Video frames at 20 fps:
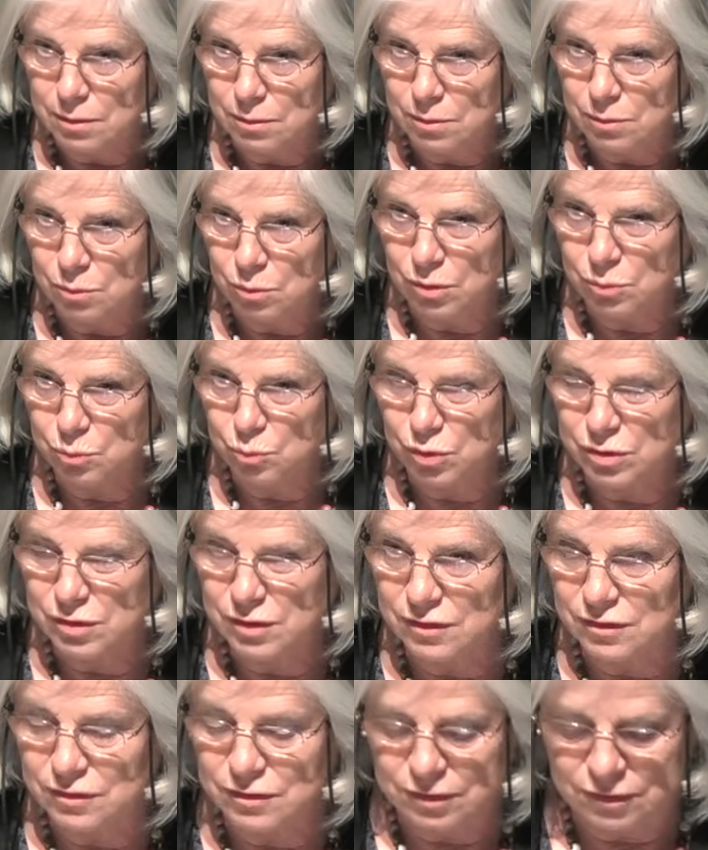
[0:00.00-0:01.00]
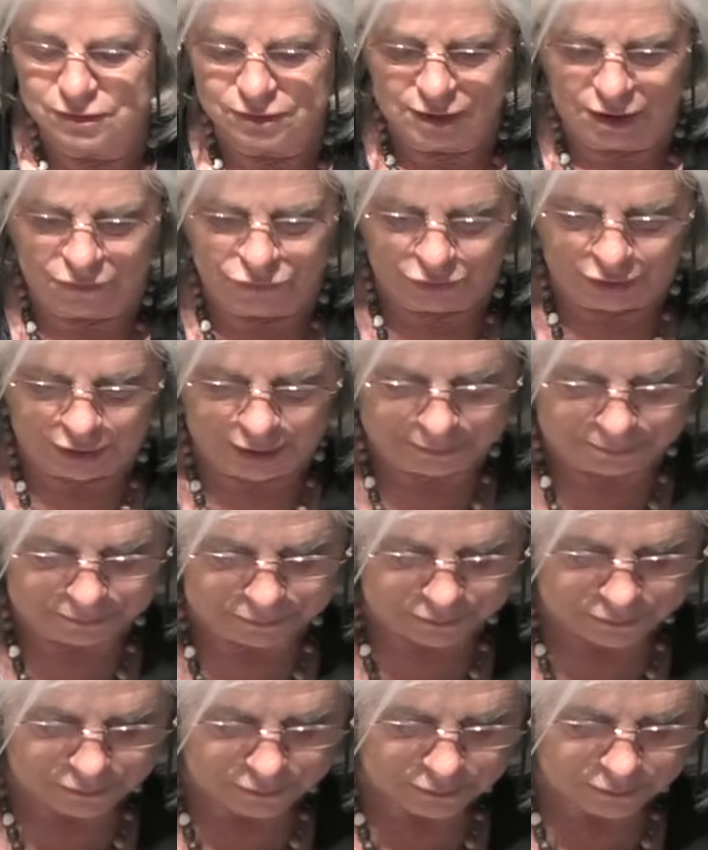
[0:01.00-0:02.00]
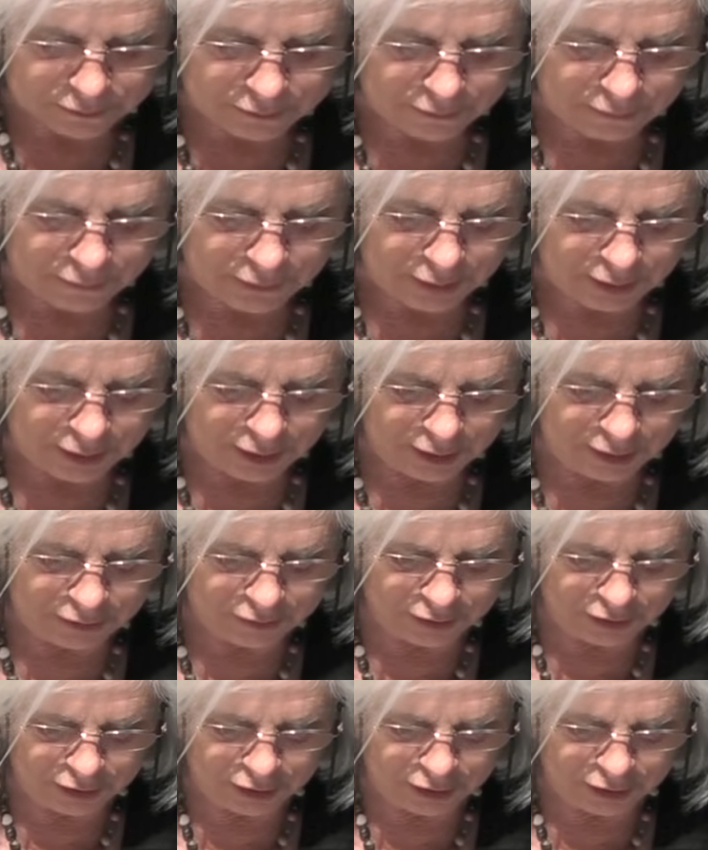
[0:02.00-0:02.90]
What, what is discovery? Is it